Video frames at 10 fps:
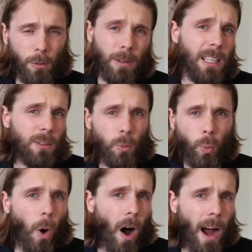the reason
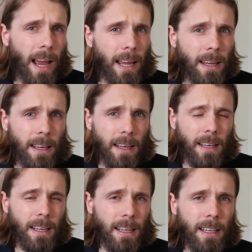why
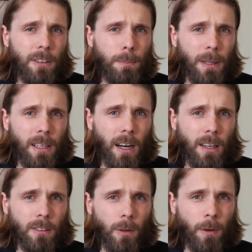is
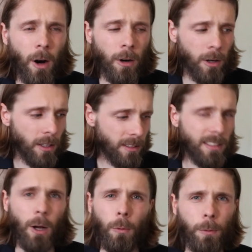because of our
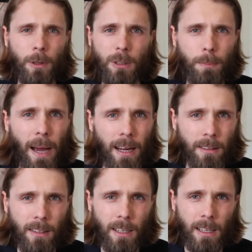self
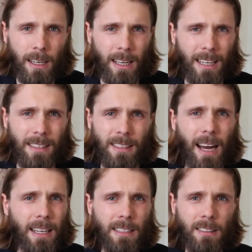respect. An
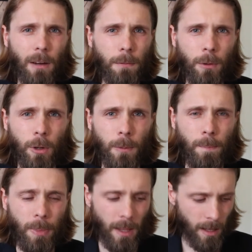anxiety sufferer,
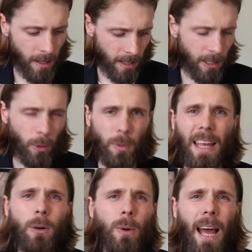you know,
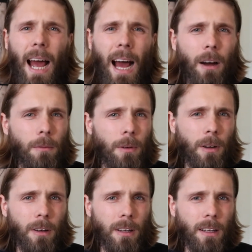they don't have
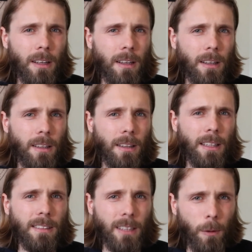
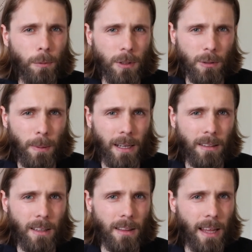the self
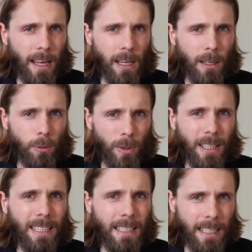respect they
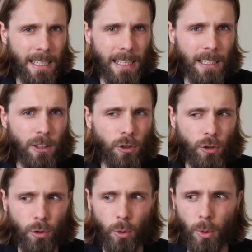really need
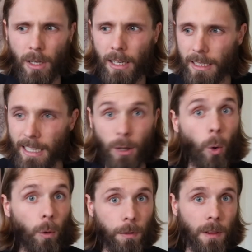to get
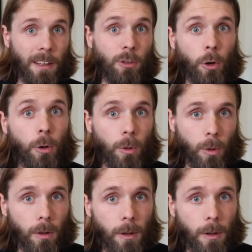over this hurdle,